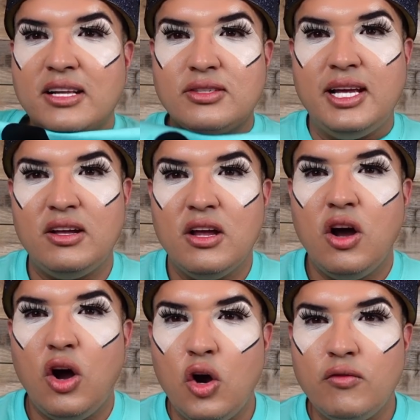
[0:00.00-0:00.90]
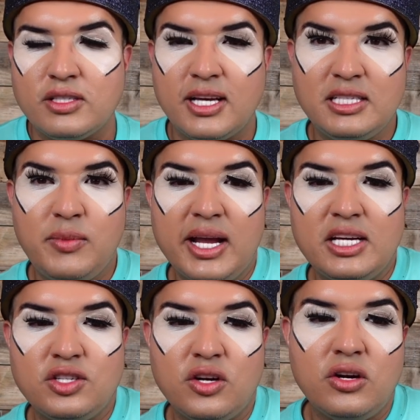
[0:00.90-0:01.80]
So like oversized baggy
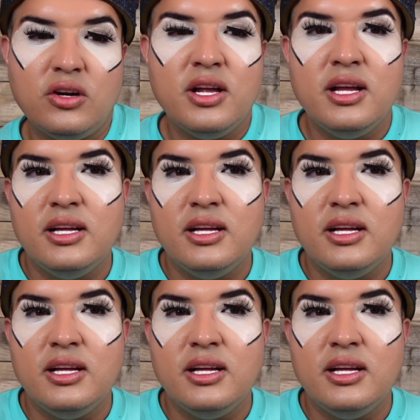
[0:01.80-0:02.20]
shirt,